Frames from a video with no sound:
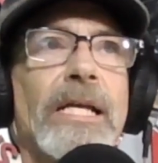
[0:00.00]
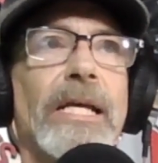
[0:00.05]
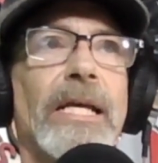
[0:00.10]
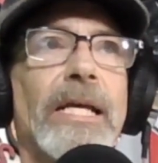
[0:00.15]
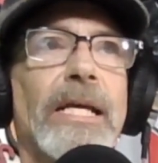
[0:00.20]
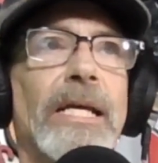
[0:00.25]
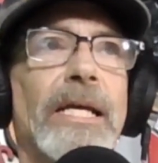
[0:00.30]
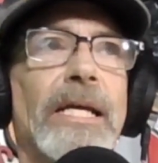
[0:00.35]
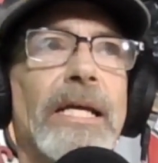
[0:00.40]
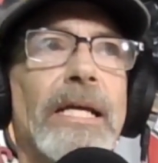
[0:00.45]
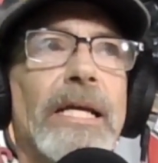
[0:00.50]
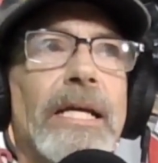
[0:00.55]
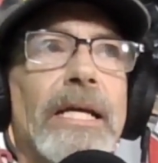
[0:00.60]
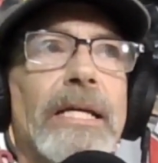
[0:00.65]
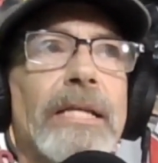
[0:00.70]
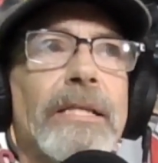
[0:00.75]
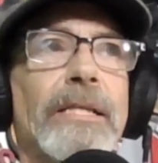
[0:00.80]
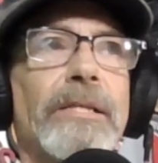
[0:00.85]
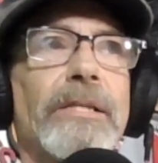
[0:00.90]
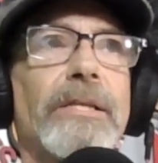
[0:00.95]

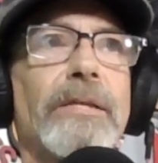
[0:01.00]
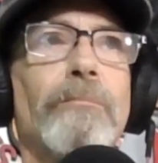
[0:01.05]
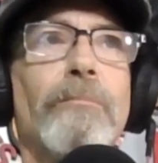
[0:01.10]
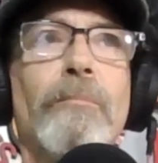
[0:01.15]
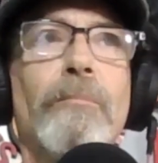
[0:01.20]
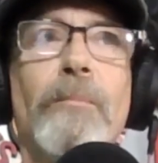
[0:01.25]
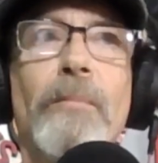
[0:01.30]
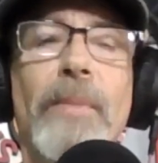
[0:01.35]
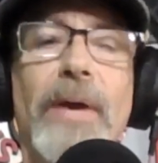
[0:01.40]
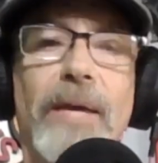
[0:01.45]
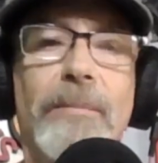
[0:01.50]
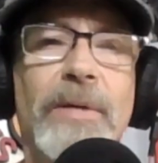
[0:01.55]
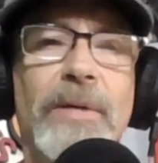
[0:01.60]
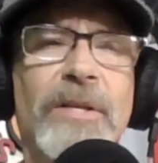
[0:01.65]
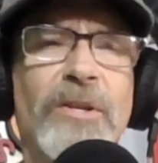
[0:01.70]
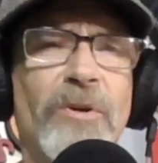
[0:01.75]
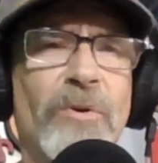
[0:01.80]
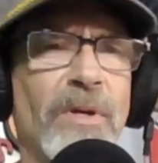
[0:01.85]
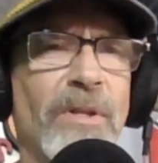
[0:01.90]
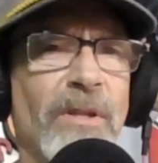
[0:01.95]
and maybe
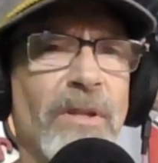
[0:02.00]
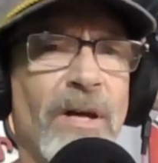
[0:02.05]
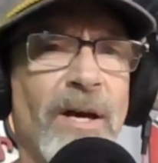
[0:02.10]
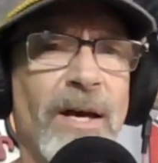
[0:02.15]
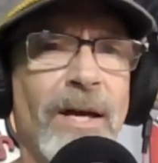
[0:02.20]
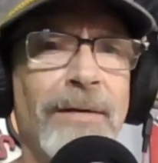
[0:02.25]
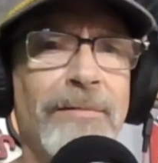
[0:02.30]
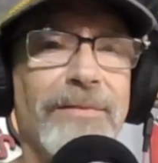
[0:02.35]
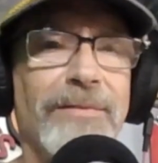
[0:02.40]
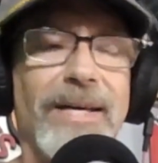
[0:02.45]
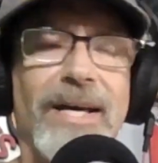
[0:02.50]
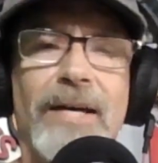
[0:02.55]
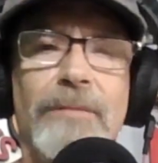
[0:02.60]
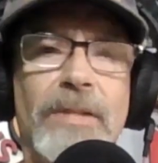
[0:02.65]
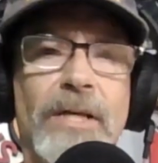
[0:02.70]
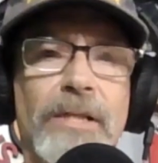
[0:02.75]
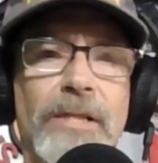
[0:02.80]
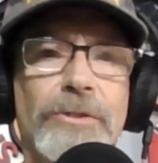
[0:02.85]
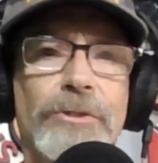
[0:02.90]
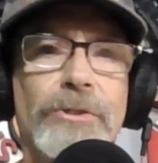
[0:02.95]
do a live. I'm
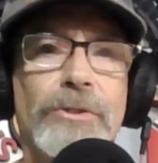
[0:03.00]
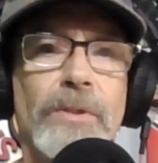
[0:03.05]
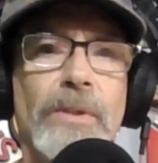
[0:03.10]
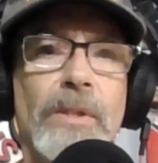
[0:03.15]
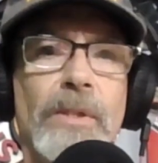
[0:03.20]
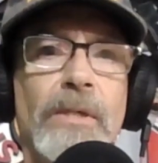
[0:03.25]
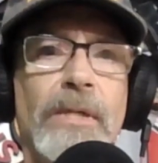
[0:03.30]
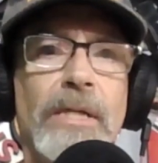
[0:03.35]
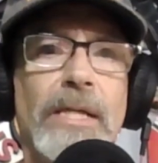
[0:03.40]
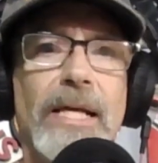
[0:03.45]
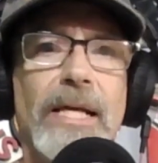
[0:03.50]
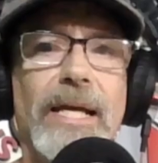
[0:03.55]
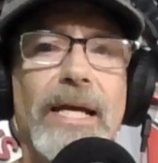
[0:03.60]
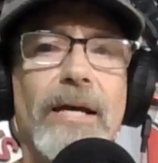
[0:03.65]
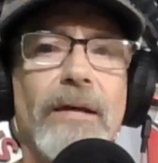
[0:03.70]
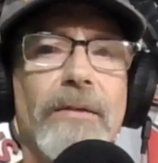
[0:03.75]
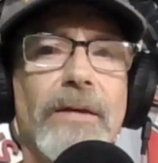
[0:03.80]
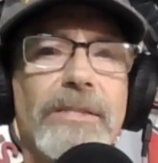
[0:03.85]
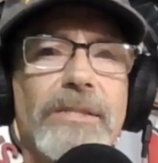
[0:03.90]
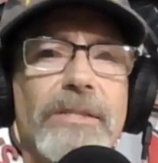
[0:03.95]
not sure
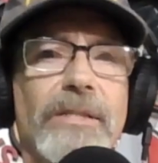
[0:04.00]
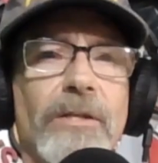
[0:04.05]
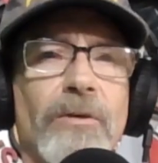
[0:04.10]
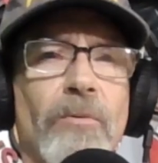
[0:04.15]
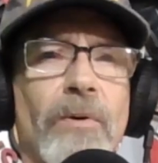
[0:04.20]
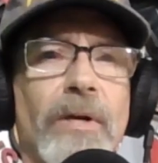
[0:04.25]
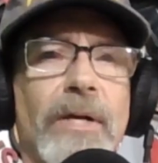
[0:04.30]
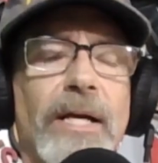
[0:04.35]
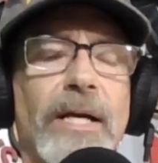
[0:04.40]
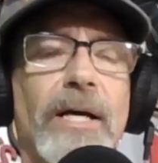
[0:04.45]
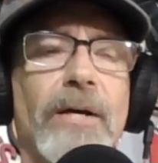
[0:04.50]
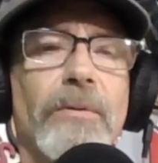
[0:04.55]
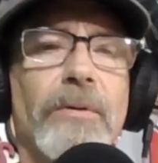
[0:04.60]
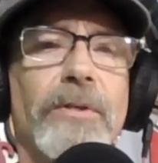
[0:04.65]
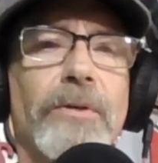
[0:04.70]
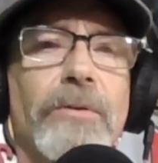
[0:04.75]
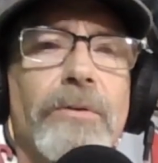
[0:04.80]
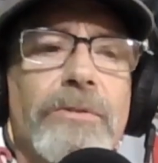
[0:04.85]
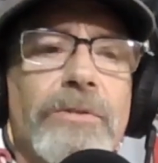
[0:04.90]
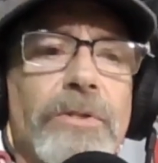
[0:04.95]
how that's going to work out
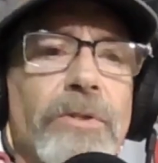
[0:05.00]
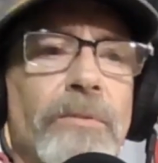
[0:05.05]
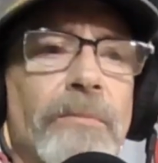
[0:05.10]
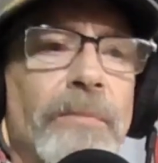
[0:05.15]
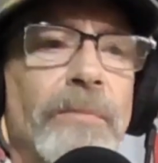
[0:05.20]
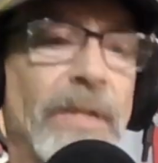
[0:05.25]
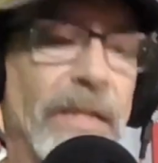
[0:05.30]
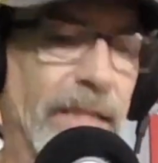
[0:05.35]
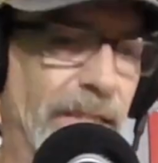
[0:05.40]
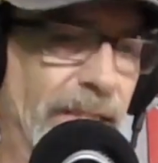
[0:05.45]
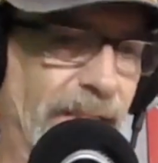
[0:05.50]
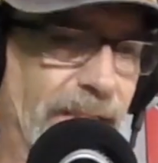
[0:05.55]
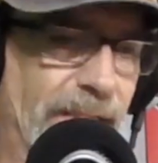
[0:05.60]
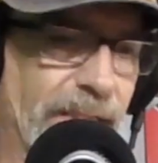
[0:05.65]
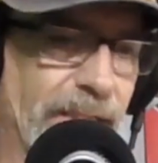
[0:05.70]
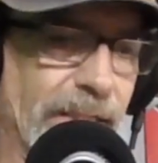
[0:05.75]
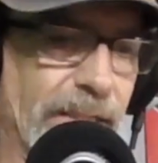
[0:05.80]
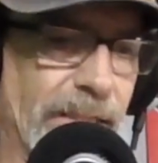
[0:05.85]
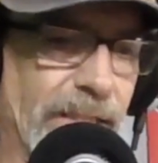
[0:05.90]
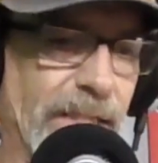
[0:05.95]
with YouTube.
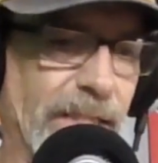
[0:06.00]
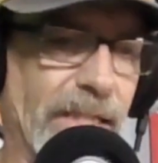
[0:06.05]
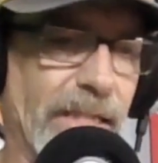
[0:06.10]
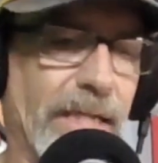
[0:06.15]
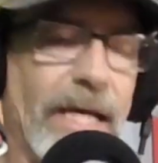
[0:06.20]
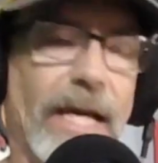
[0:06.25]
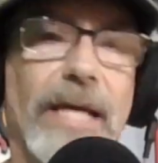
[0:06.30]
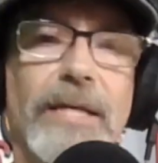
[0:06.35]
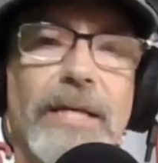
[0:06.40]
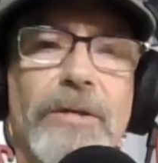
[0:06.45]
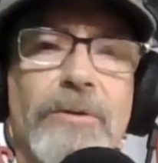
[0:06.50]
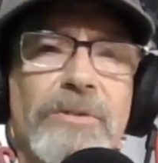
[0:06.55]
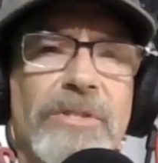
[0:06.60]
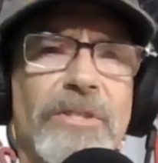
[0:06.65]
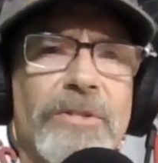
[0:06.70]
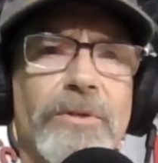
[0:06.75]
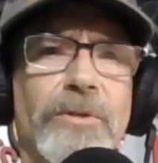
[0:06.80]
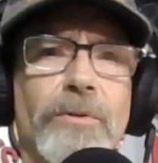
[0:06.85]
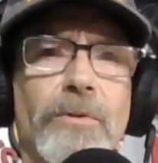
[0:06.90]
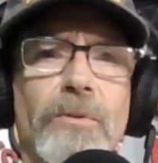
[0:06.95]
I used
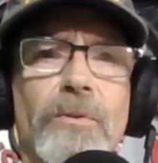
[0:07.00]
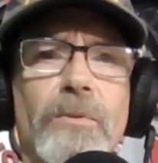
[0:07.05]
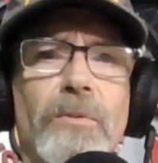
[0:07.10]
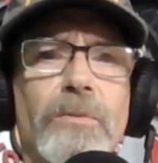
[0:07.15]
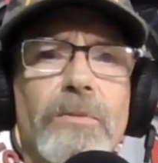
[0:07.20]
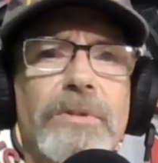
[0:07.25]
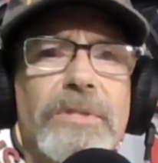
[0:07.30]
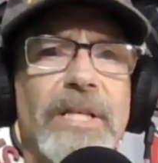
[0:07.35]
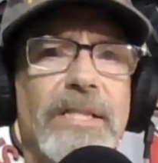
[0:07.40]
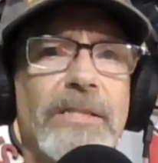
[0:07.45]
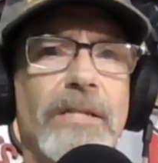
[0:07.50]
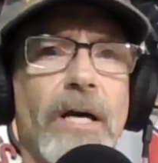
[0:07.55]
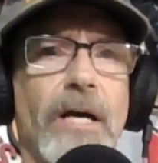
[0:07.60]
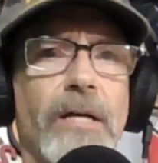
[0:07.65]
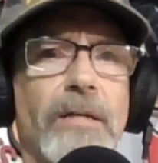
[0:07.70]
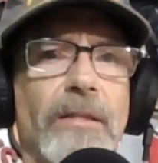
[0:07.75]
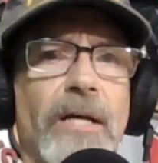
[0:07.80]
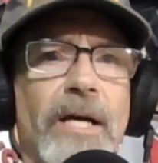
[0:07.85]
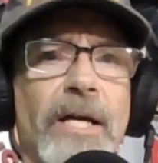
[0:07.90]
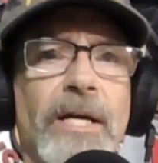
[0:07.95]
to do
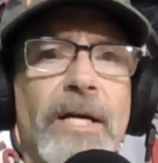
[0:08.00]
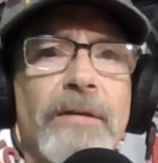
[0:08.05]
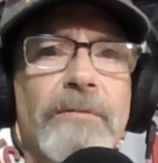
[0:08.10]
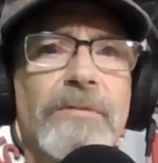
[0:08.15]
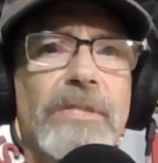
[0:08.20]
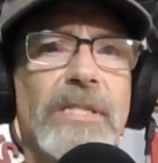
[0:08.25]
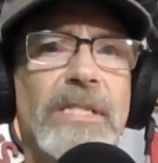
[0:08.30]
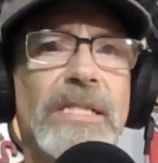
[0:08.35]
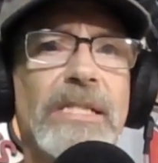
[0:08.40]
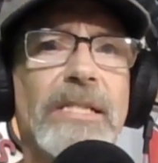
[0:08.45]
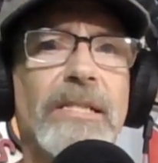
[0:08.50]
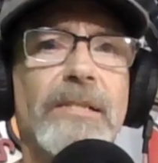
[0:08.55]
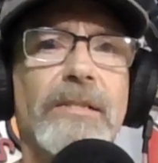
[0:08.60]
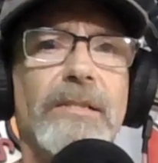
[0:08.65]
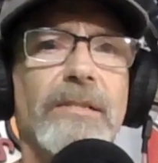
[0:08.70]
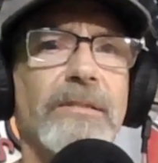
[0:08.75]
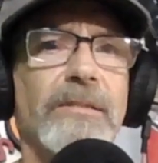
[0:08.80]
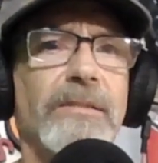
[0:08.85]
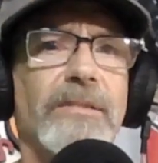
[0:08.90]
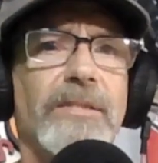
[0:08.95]
TikTok lives
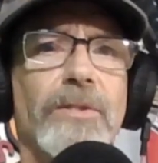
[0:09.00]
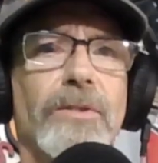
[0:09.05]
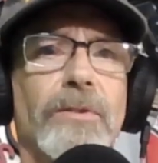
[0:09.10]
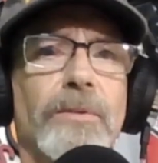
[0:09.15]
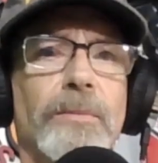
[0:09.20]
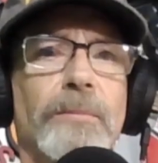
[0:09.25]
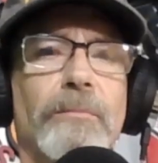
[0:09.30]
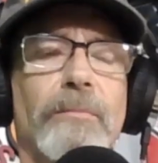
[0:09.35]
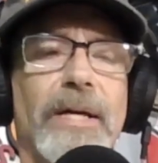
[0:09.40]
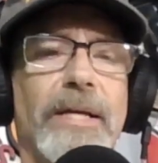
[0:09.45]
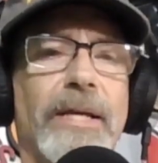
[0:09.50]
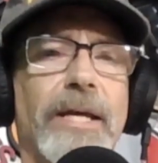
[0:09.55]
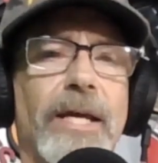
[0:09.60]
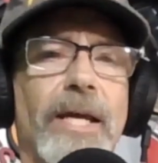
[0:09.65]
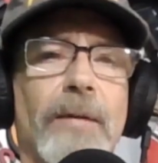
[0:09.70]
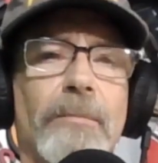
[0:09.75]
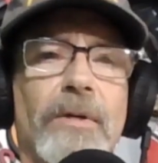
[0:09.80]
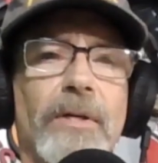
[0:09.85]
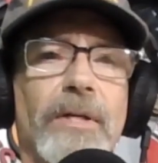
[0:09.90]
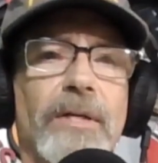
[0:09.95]
until my
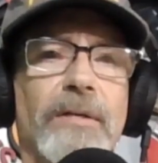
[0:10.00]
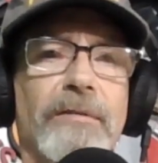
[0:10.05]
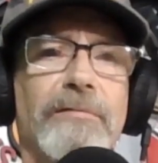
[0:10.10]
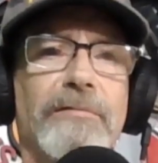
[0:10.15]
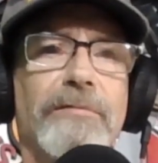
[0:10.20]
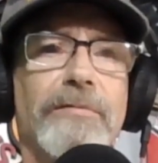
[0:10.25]
camera,